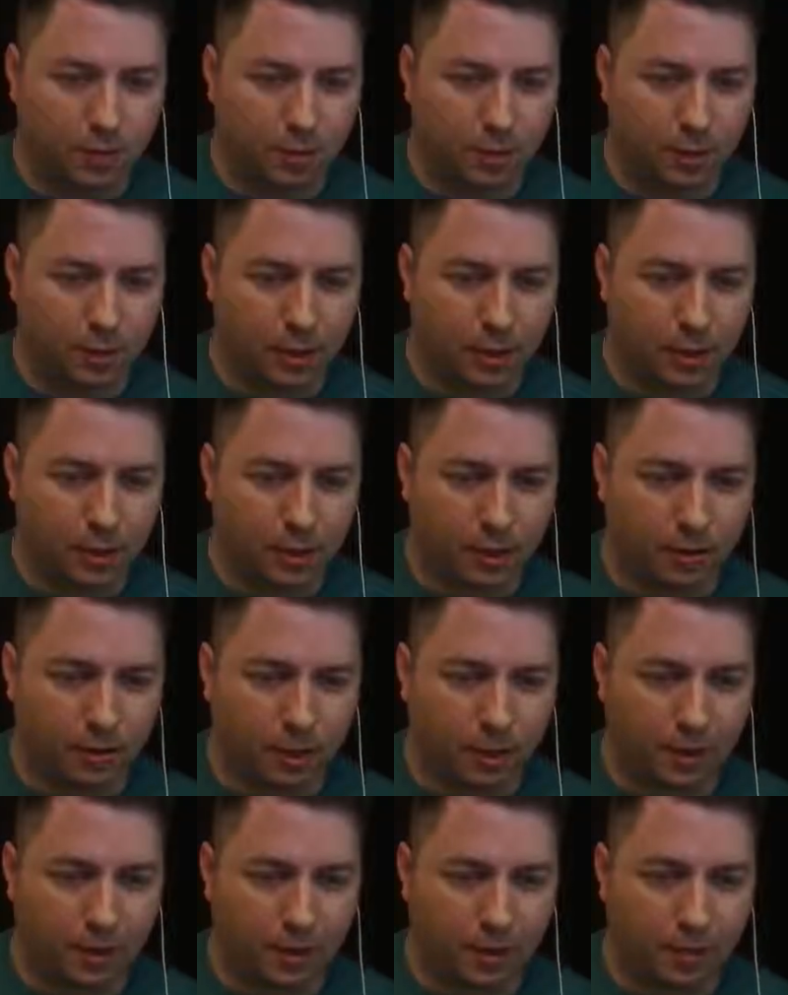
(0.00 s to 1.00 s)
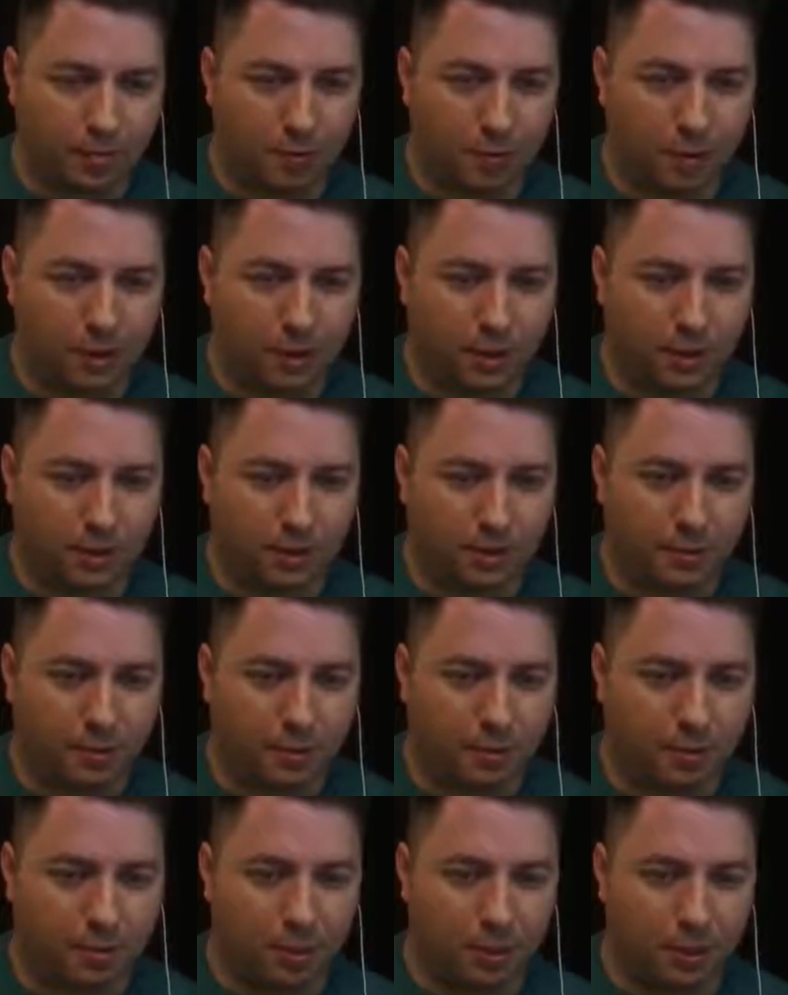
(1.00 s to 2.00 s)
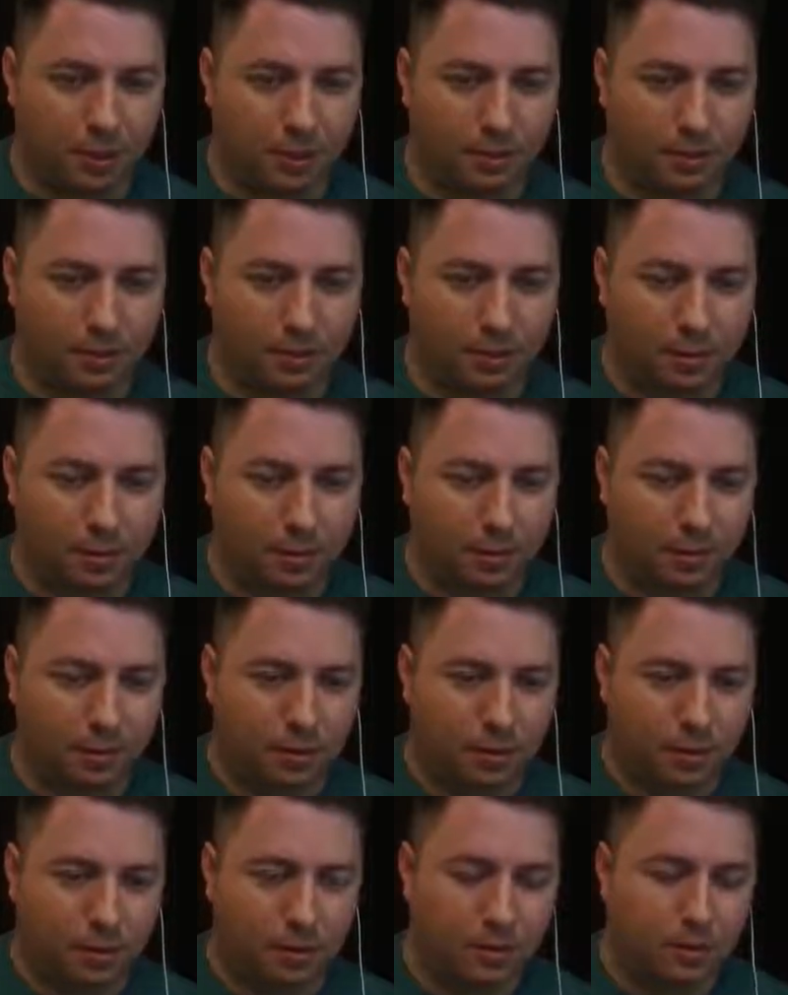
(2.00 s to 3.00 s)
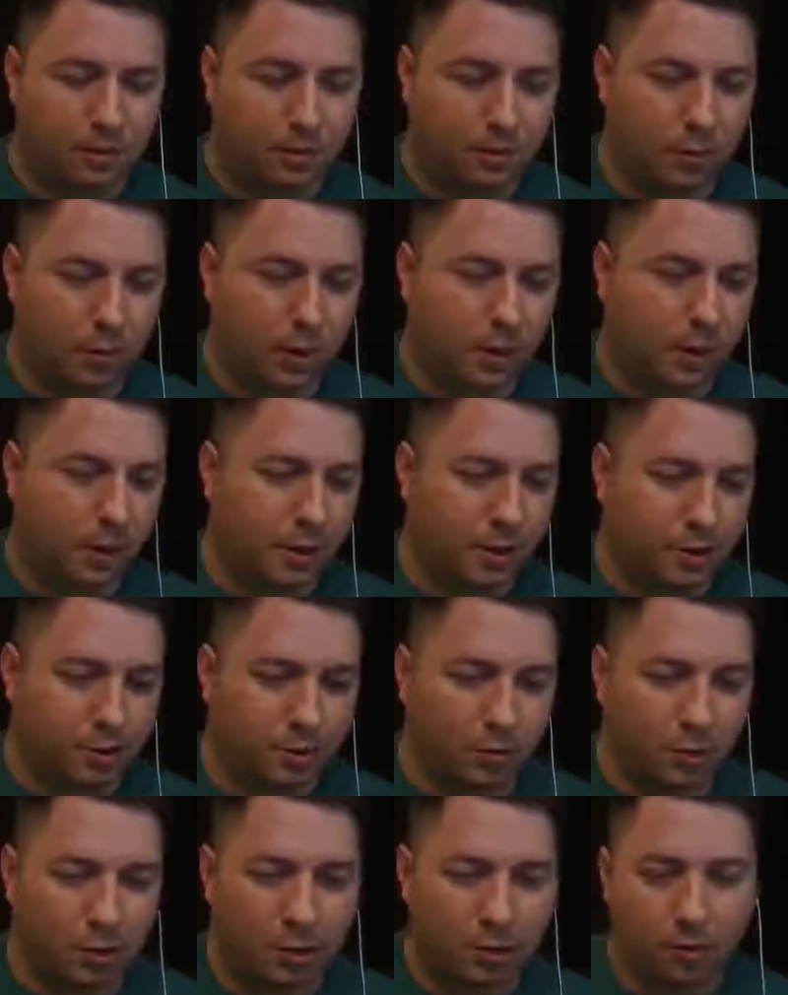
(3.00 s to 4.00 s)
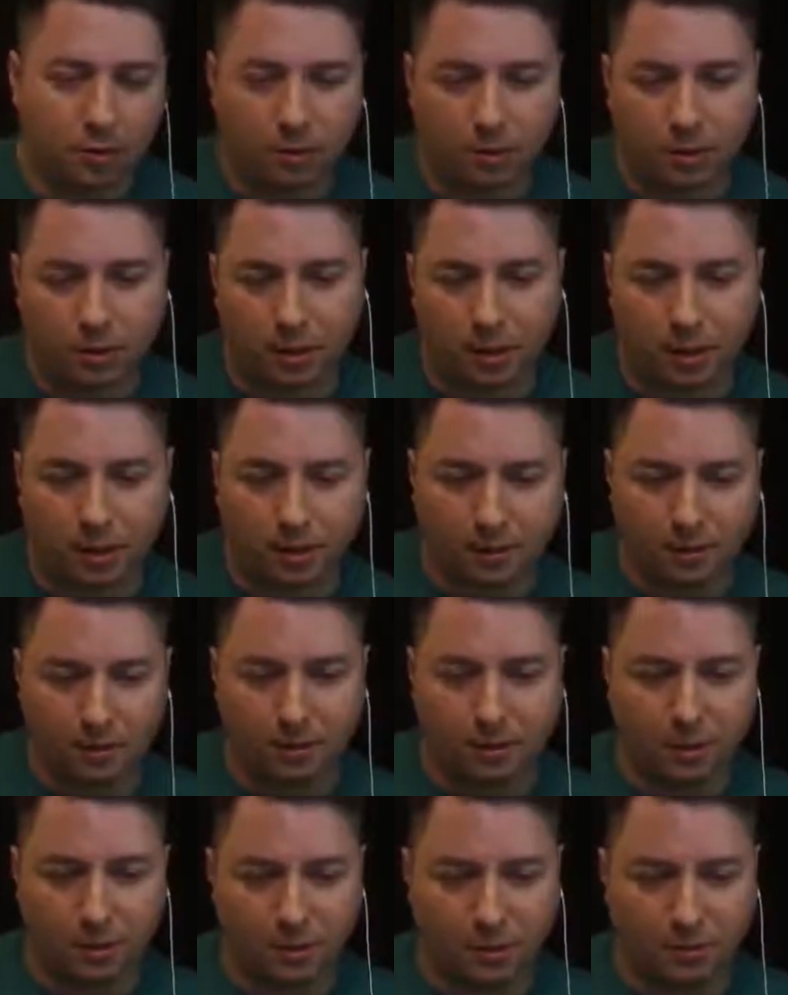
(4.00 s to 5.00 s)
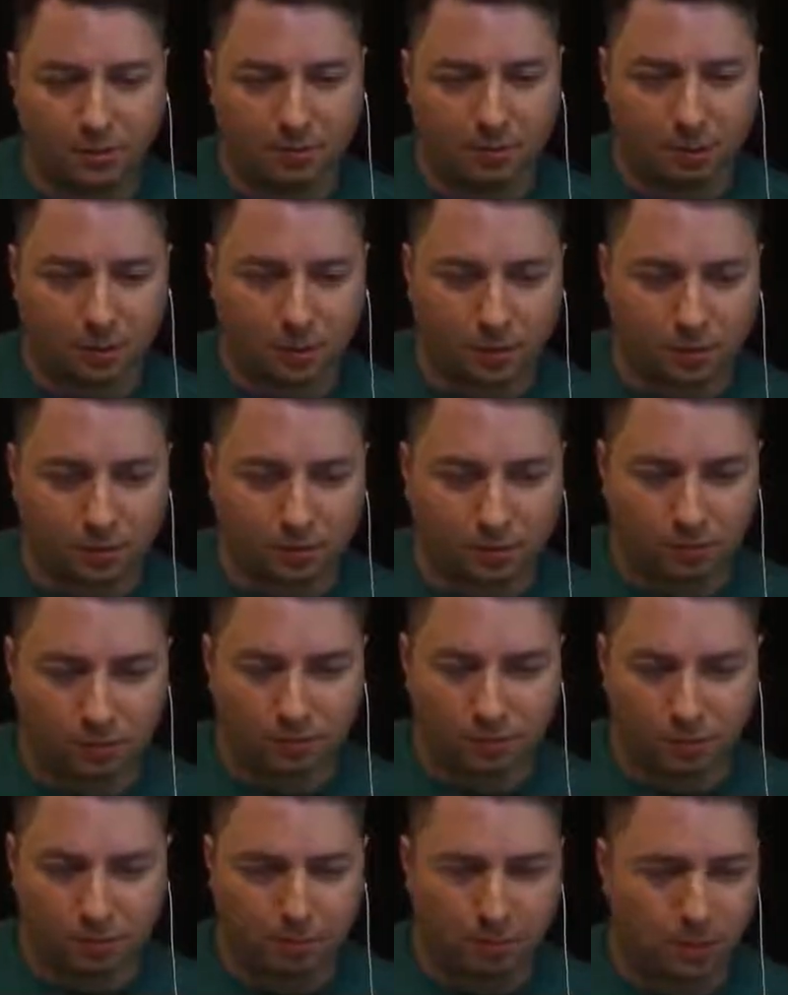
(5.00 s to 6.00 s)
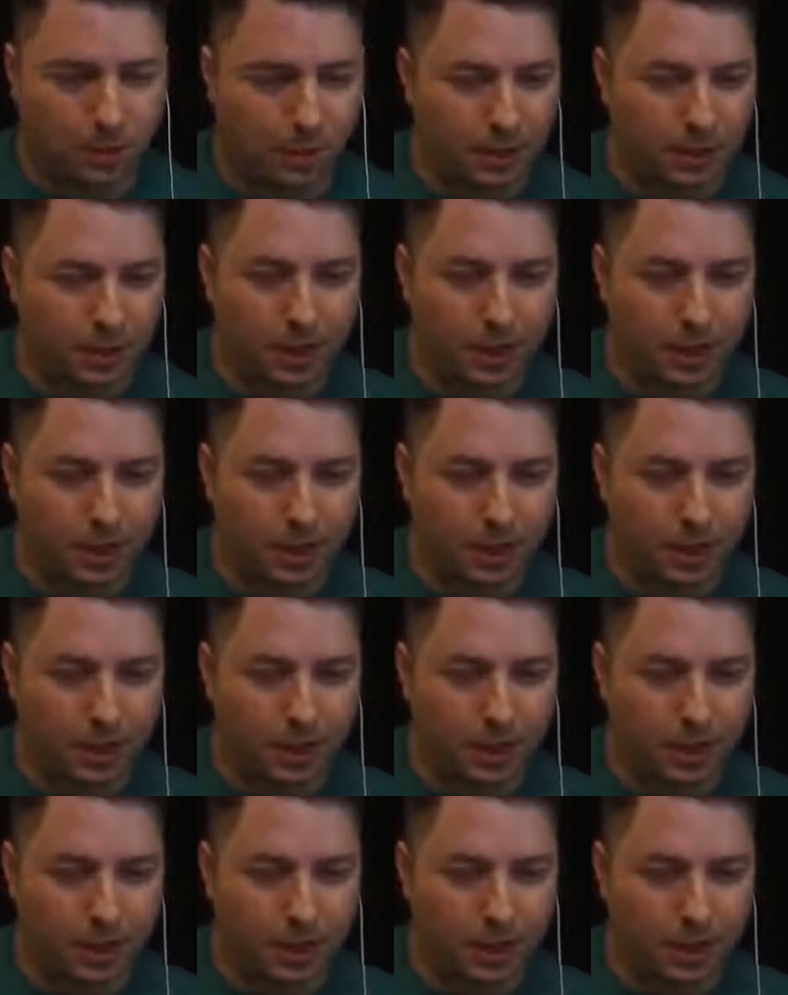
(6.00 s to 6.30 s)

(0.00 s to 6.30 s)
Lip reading: that guy? Right here. I put it into the planks right here. So, you know, that you can in and